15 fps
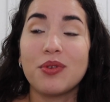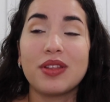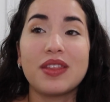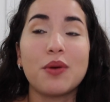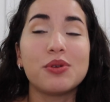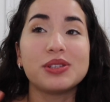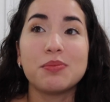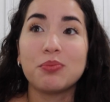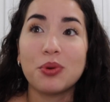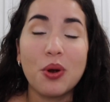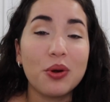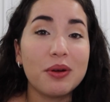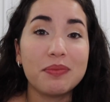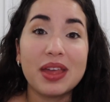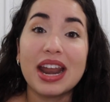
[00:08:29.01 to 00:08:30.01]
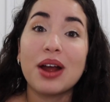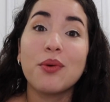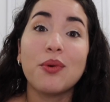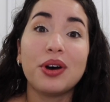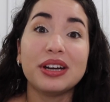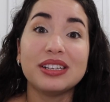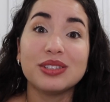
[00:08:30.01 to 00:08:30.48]
there was a program that I
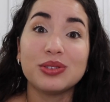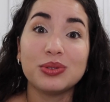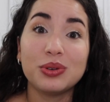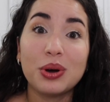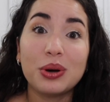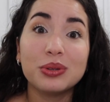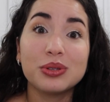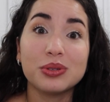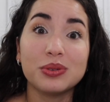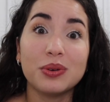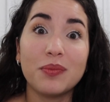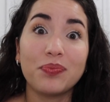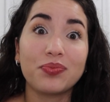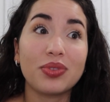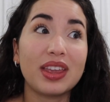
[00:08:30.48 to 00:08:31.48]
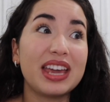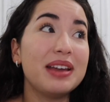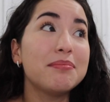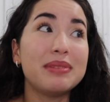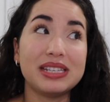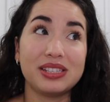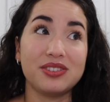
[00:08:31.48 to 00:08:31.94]
wanted to go to
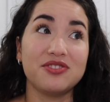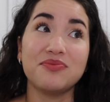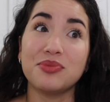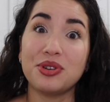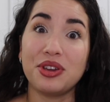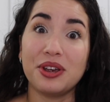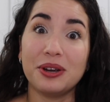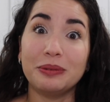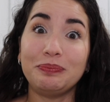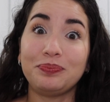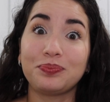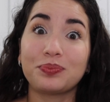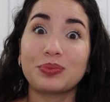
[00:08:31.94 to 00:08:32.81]
in my sophomore year,